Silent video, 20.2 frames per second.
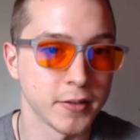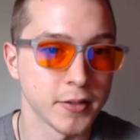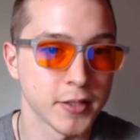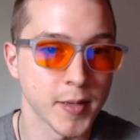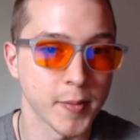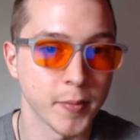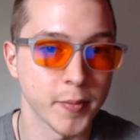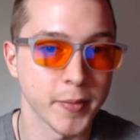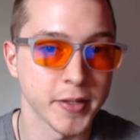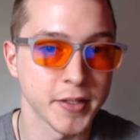
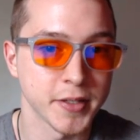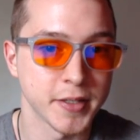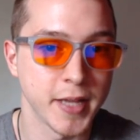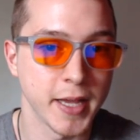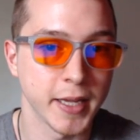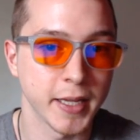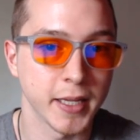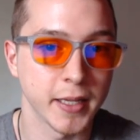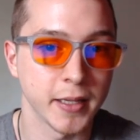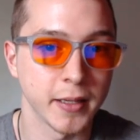Supplements,
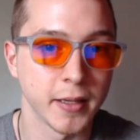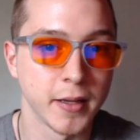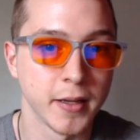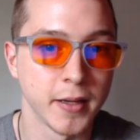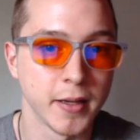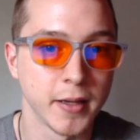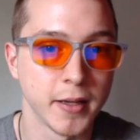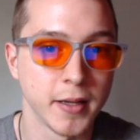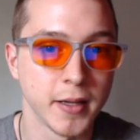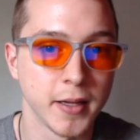taking
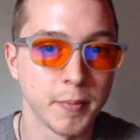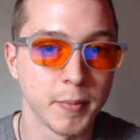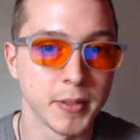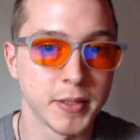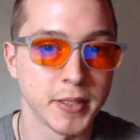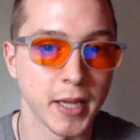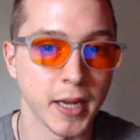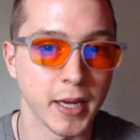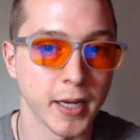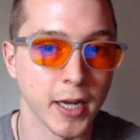
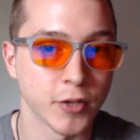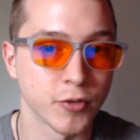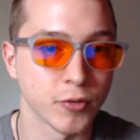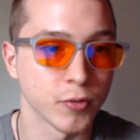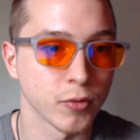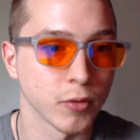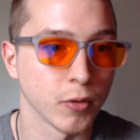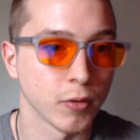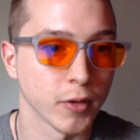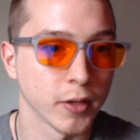betaine
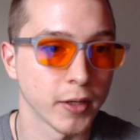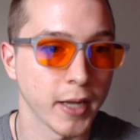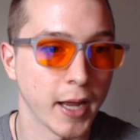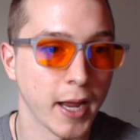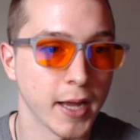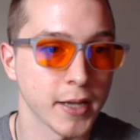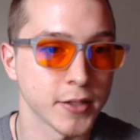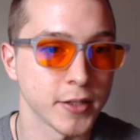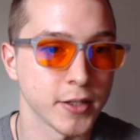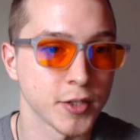hydrochloric
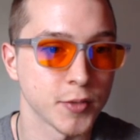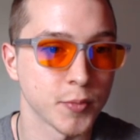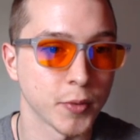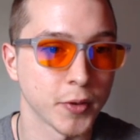acid is